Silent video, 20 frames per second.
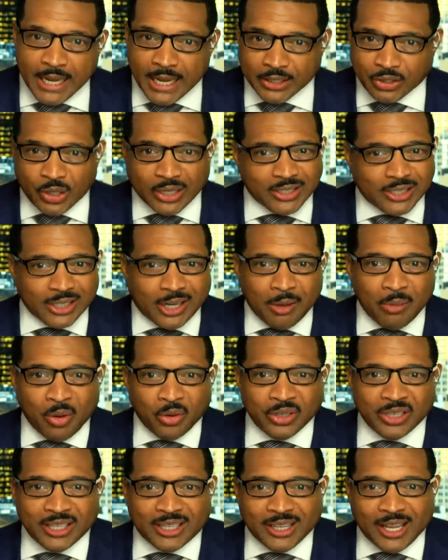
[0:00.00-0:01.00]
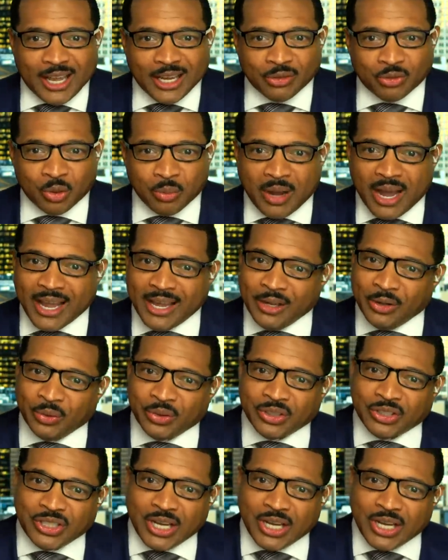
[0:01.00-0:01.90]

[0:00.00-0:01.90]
So I said, come on in the classroom. I held the